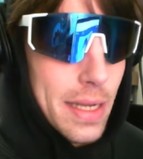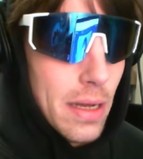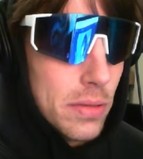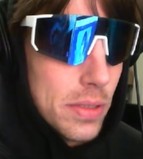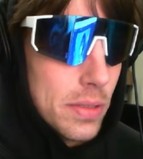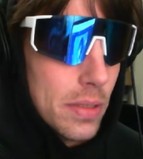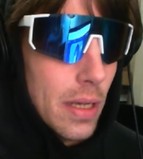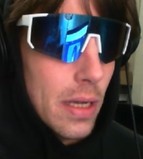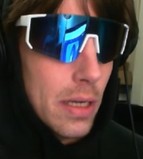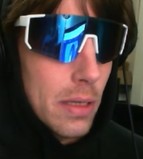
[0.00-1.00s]

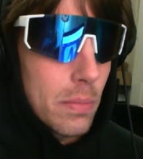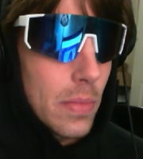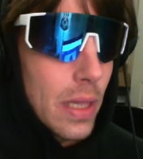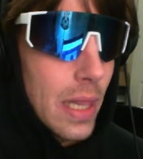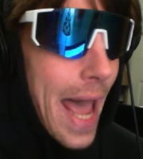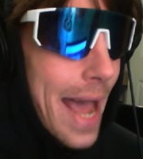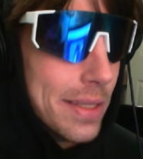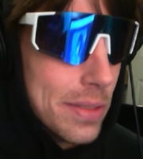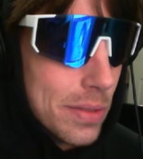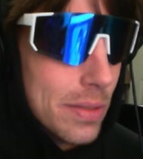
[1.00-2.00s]
delts.
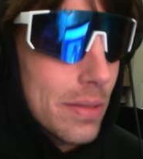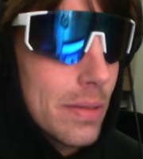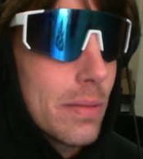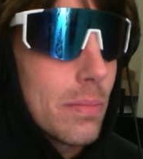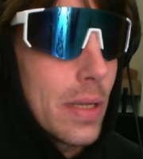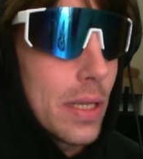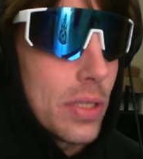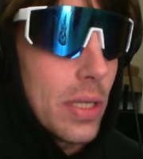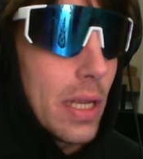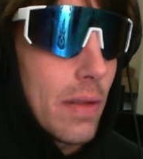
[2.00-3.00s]
Lats,
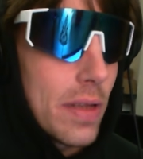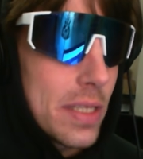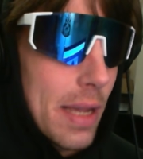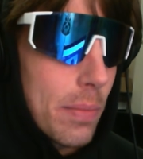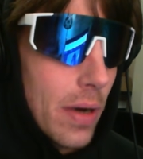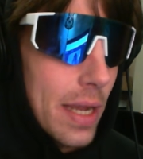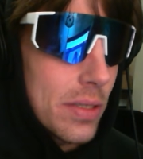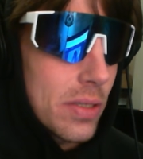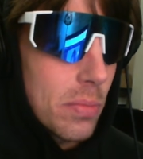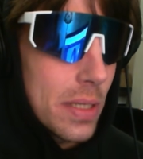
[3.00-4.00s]
because you need a V-taper,
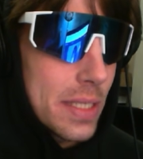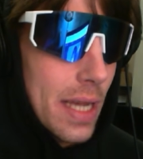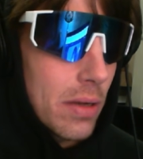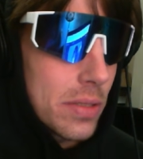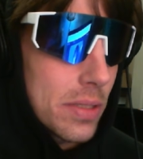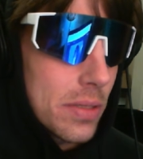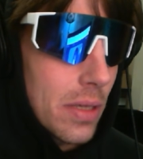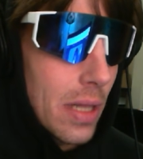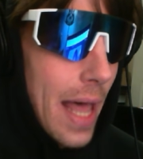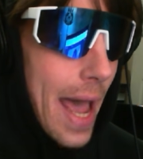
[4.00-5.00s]
right? So it'd be
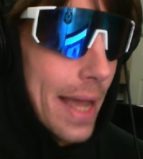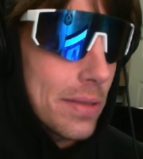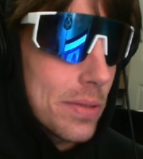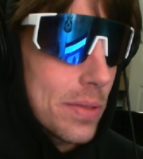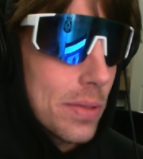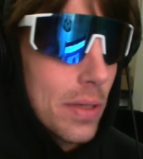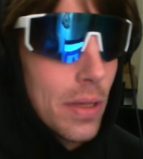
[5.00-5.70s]
delts, lats,